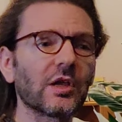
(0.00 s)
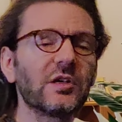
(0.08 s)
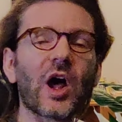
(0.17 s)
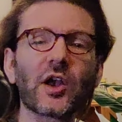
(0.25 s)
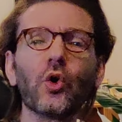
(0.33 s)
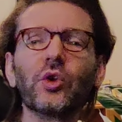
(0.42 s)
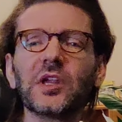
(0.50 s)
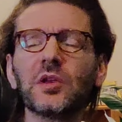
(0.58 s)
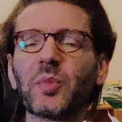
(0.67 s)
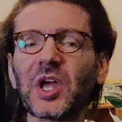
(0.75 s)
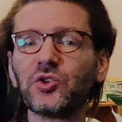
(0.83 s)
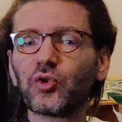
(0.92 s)
not only
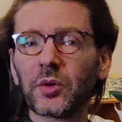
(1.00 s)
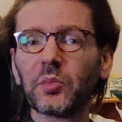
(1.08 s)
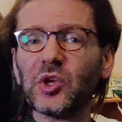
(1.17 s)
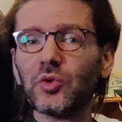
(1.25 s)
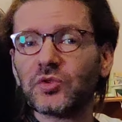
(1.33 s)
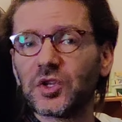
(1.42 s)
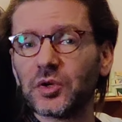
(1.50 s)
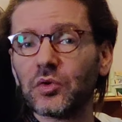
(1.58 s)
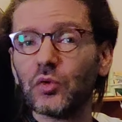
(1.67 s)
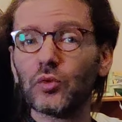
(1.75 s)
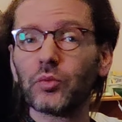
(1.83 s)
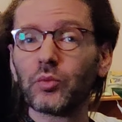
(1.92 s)
to pay tribute
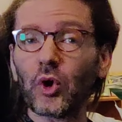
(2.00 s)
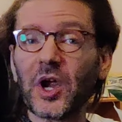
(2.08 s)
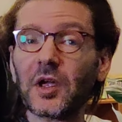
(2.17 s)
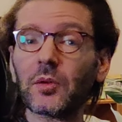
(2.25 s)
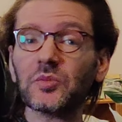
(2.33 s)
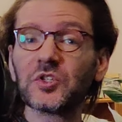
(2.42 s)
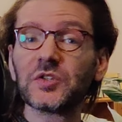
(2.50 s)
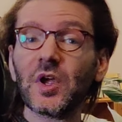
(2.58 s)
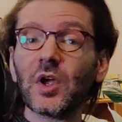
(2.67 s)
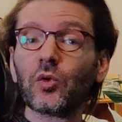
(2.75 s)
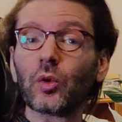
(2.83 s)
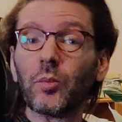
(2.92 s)
to Bram's
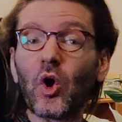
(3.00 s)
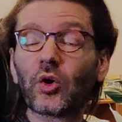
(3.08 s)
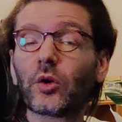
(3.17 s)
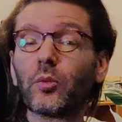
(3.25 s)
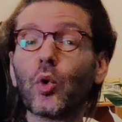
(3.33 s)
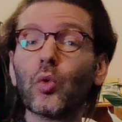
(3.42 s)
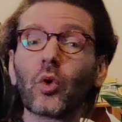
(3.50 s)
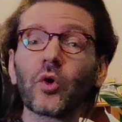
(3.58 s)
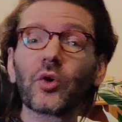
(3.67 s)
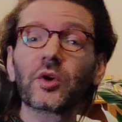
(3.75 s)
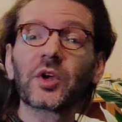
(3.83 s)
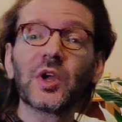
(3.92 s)
remarkable
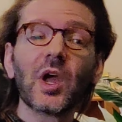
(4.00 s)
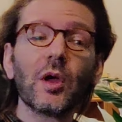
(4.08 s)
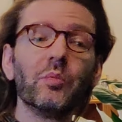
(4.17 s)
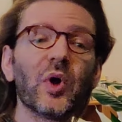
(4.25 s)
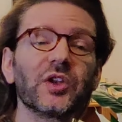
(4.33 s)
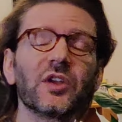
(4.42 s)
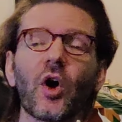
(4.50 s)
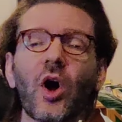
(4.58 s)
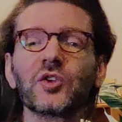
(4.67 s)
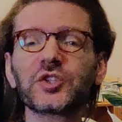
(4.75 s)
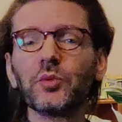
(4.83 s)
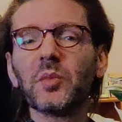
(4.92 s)
work, but to
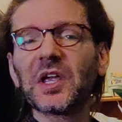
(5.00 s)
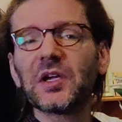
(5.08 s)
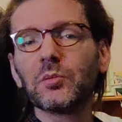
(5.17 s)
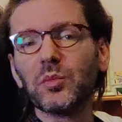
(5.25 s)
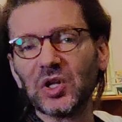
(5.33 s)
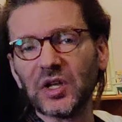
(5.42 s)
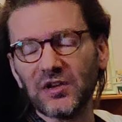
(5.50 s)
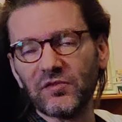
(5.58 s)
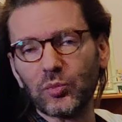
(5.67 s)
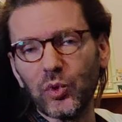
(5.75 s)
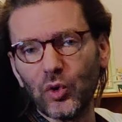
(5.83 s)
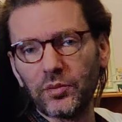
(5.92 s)
also make it
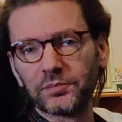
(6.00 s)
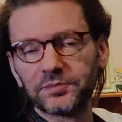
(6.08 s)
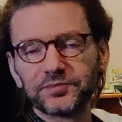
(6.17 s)
believable.